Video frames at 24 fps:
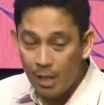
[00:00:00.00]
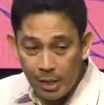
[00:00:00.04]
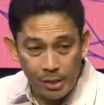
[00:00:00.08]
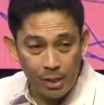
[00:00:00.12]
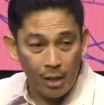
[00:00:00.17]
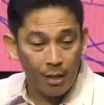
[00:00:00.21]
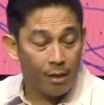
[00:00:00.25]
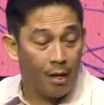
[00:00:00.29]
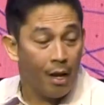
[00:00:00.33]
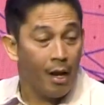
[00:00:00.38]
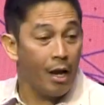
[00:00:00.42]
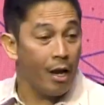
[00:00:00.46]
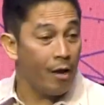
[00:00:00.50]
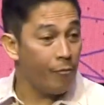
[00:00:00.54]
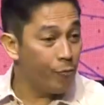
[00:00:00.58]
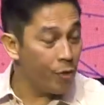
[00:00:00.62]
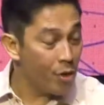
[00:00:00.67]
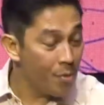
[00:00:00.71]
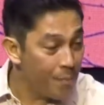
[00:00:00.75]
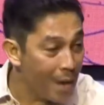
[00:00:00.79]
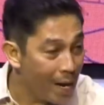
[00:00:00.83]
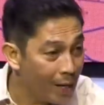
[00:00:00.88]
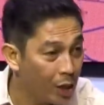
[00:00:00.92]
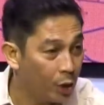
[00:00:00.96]
Listen,
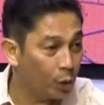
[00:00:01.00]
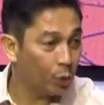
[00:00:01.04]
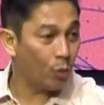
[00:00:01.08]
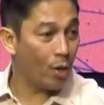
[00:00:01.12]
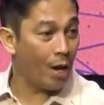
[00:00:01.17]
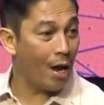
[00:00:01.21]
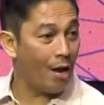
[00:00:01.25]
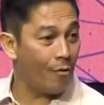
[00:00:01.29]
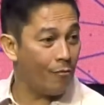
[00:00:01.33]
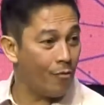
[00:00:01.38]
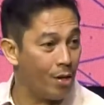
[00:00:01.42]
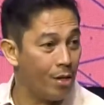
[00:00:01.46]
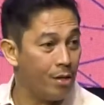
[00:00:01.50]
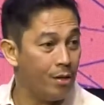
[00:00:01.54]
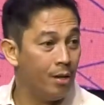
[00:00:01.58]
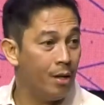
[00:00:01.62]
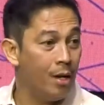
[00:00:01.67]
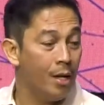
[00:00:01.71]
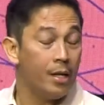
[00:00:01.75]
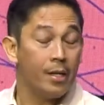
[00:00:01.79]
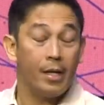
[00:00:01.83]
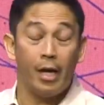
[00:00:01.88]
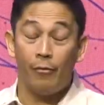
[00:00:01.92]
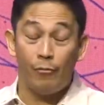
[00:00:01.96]
if you make it to
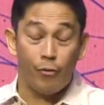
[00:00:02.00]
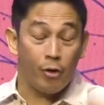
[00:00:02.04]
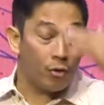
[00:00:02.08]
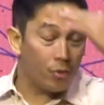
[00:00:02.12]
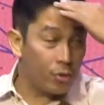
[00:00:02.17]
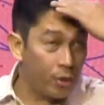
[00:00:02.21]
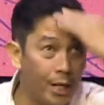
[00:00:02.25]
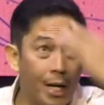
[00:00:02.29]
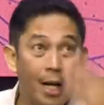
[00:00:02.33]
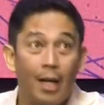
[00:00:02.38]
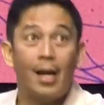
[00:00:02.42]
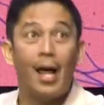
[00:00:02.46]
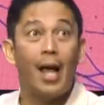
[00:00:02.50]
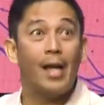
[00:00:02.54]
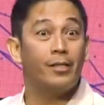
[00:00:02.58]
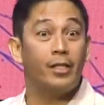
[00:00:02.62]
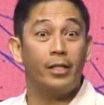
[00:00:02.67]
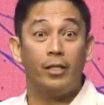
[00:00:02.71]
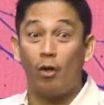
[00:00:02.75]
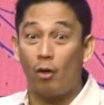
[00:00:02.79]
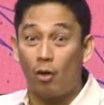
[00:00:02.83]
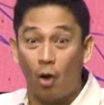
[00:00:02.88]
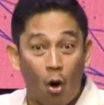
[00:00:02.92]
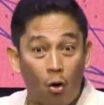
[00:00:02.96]
heaven, if you
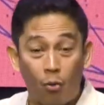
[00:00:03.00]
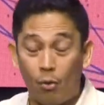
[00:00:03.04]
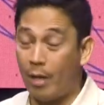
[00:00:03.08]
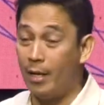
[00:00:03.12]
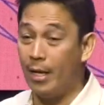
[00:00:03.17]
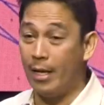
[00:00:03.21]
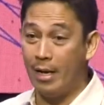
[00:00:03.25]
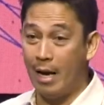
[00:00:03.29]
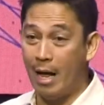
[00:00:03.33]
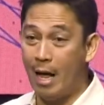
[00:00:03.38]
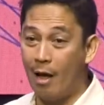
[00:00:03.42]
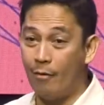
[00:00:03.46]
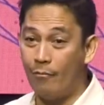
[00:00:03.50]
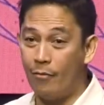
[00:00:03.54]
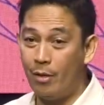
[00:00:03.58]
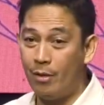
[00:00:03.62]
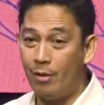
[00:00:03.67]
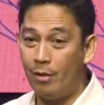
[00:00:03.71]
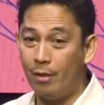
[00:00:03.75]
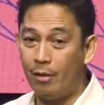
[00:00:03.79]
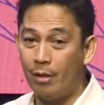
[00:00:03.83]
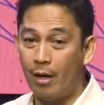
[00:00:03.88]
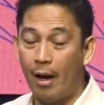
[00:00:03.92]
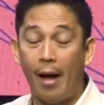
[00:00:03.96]
realize you're already in
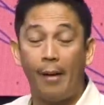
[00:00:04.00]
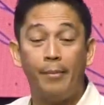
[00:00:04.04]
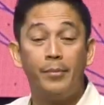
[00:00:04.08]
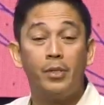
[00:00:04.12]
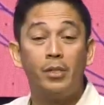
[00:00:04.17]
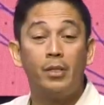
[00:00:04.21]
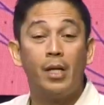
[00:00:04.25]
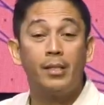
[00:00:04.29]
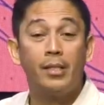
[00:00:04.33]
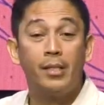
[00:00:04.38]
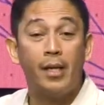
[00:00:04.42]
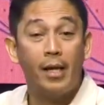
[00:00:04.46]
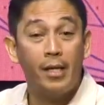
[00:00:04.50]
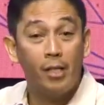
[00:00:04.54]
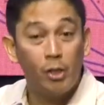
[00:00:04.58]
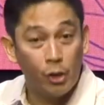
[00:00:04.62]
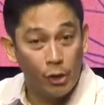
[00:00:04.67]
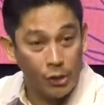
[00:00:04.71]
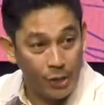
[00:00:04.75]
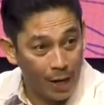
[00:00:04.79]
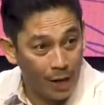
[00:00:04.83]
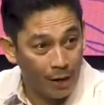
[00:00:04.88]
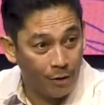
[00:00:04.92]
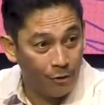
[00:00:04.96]
heaven, I'm not
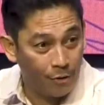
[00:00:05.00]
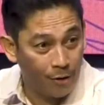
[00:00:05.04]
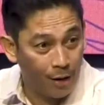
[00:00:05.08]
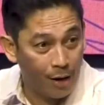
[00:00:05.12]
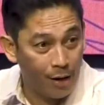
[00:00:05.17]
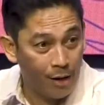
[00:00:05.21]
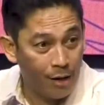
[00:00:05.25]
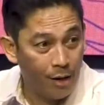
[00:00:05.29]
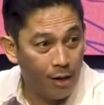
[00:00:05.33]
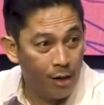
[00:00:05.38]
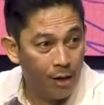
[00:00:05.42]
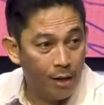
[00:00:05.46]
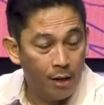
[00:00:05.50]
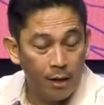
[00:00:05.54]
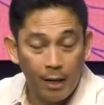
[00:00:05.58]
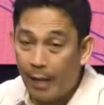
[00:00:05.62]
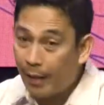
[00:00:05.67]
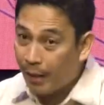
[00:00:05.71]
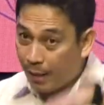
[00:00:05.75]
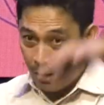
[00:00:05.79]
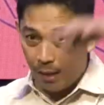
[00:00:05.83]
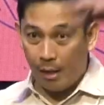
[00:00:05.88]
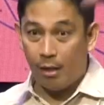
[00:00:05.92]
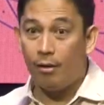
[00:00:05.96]
saying today, okay?
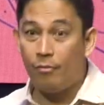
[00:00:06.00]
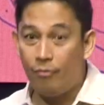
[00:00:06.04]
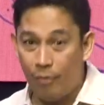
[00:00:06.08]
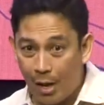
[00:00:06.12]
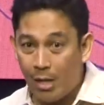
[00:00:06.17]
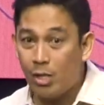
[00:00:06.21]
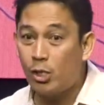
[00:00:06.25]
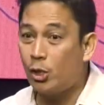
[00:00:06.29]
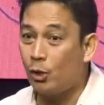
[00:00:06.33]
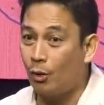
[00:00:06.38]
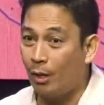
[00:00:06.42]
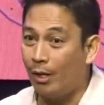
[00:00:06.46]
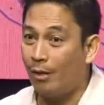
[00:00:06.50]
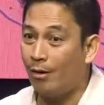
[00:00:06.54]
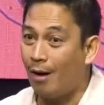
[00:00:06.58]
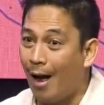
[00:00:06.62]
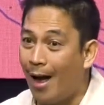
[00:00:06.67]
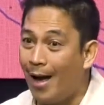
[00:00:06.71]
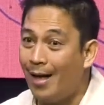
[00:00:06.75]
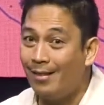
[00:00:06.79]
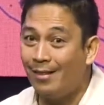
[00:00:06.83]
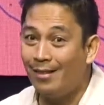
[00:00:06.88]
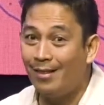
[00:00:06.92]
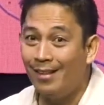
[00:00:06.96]
Like, eventually,
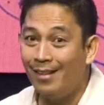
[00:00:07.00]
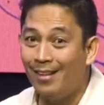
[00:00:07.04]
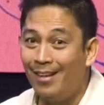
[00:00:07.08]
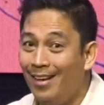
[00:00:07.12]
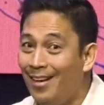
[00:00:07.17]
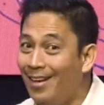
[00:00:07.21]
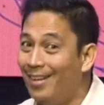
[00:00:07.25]
right?